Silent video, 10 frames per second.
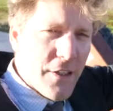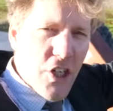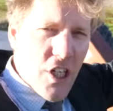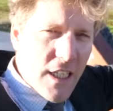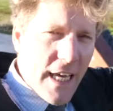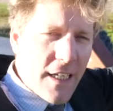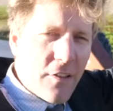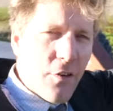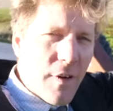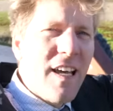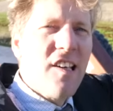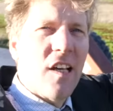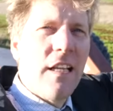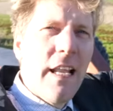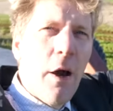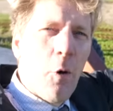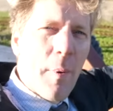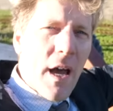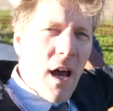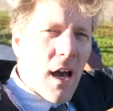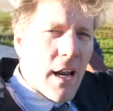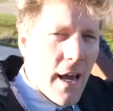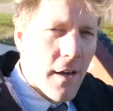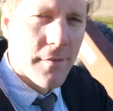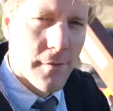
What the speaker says: the sling to release a little bit earlier.